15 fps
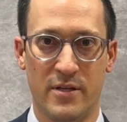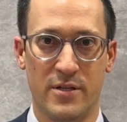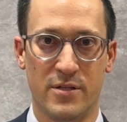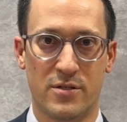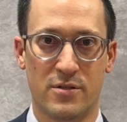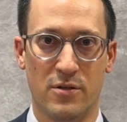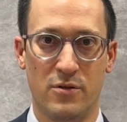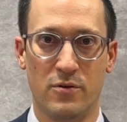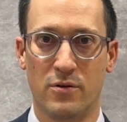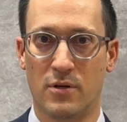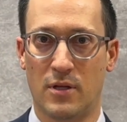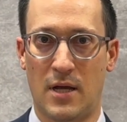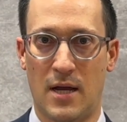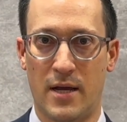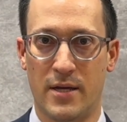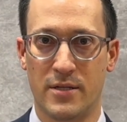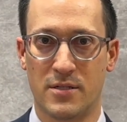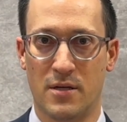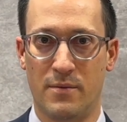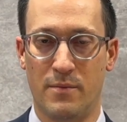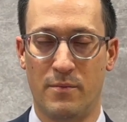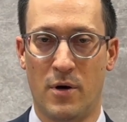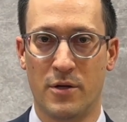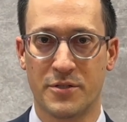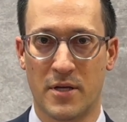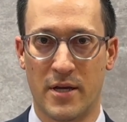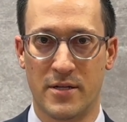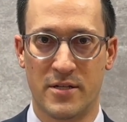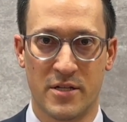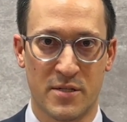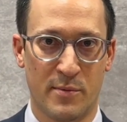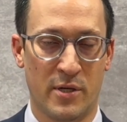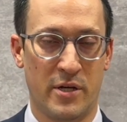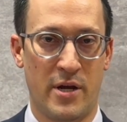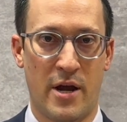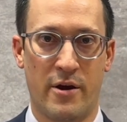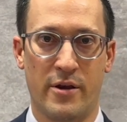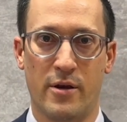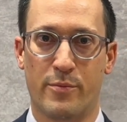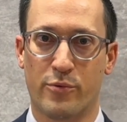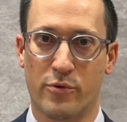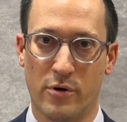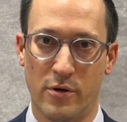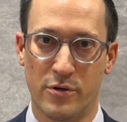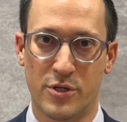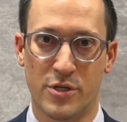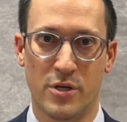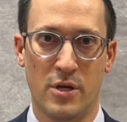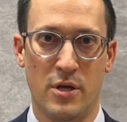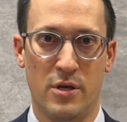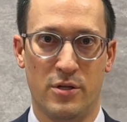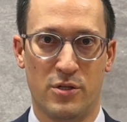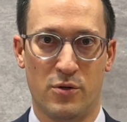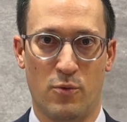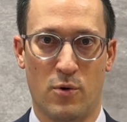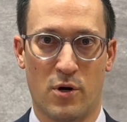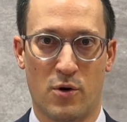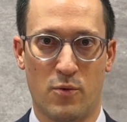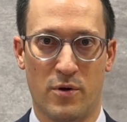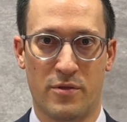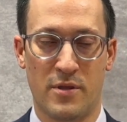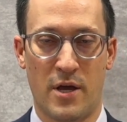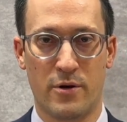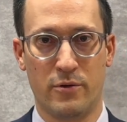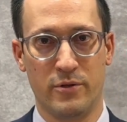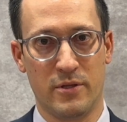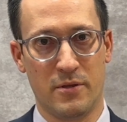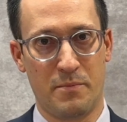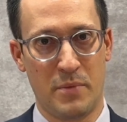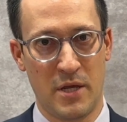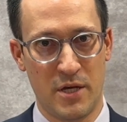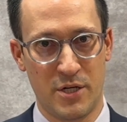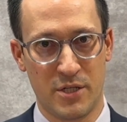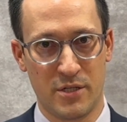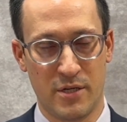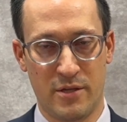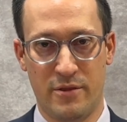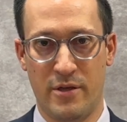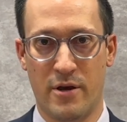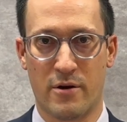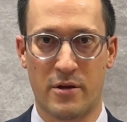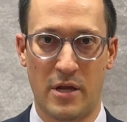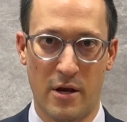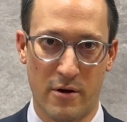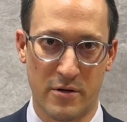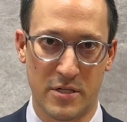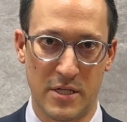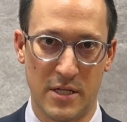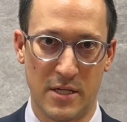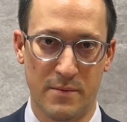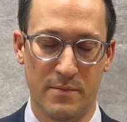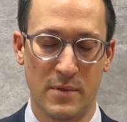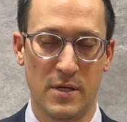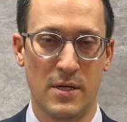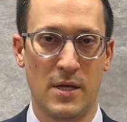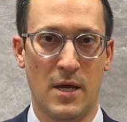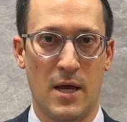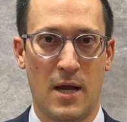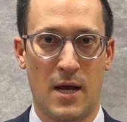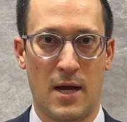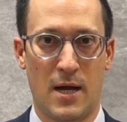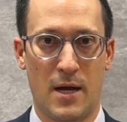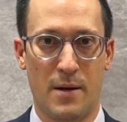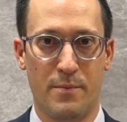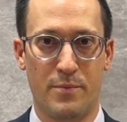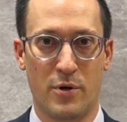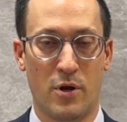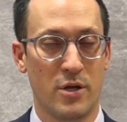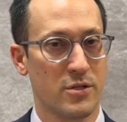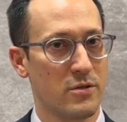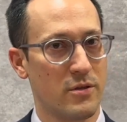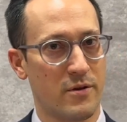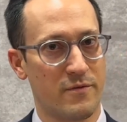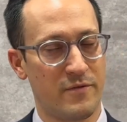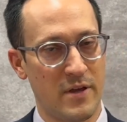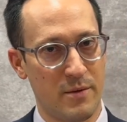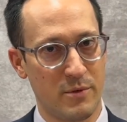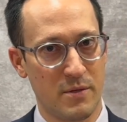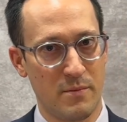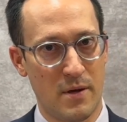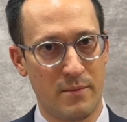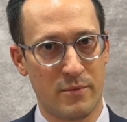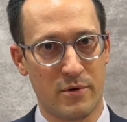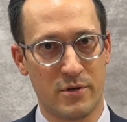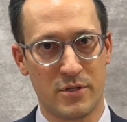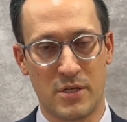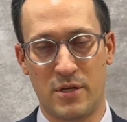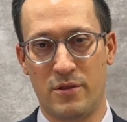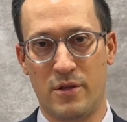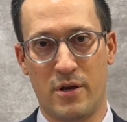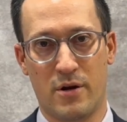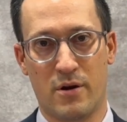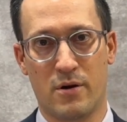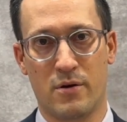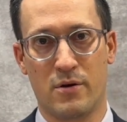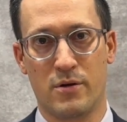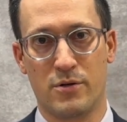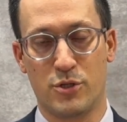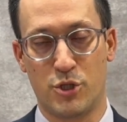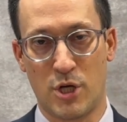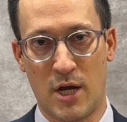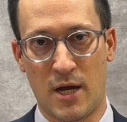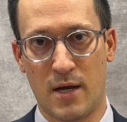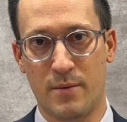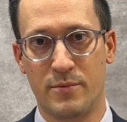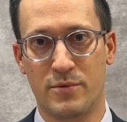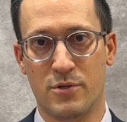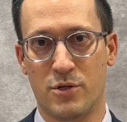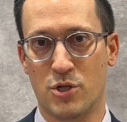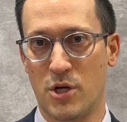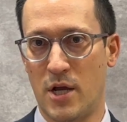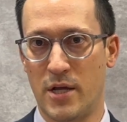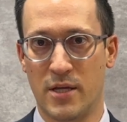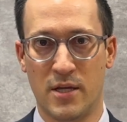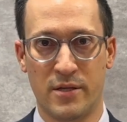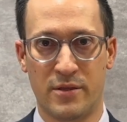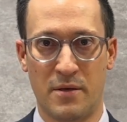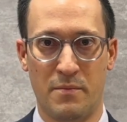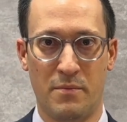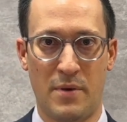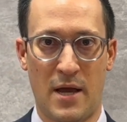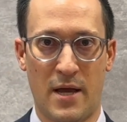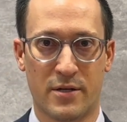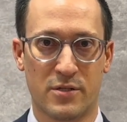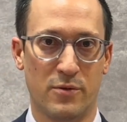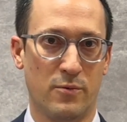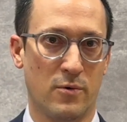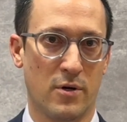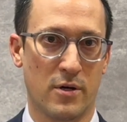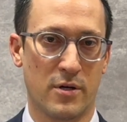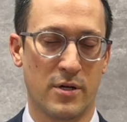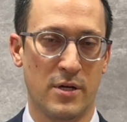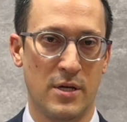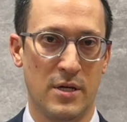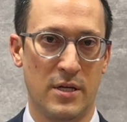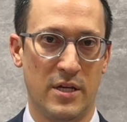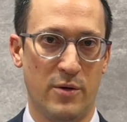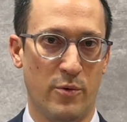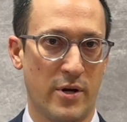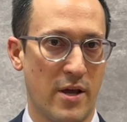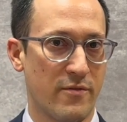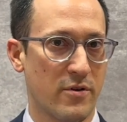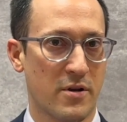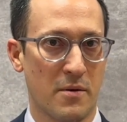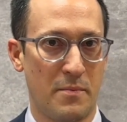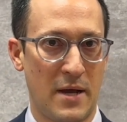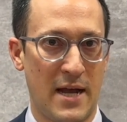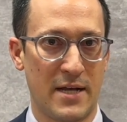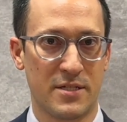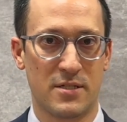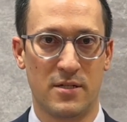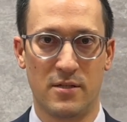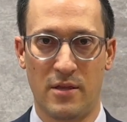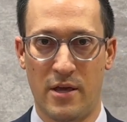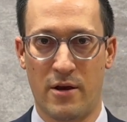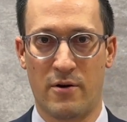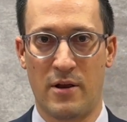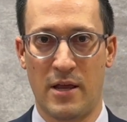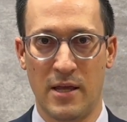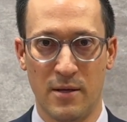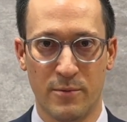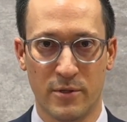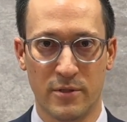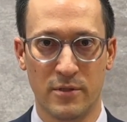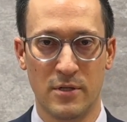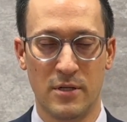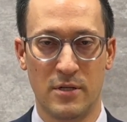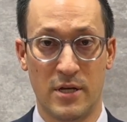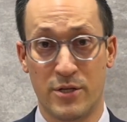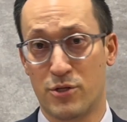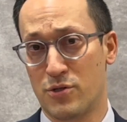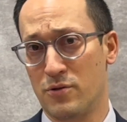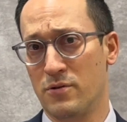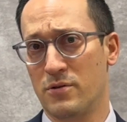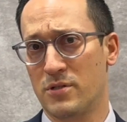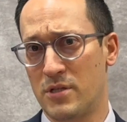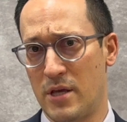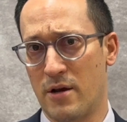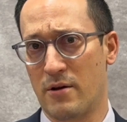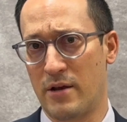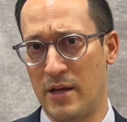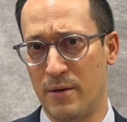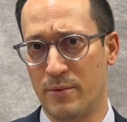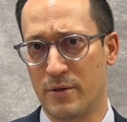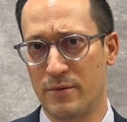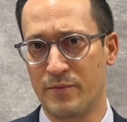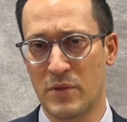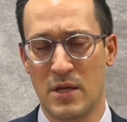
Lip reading: is to utilize a multidisciplinary approach to work with not only the patient and their care team, but also their family members and their job to try and get them back to work in whatever capacity they are able, as soon as they are able.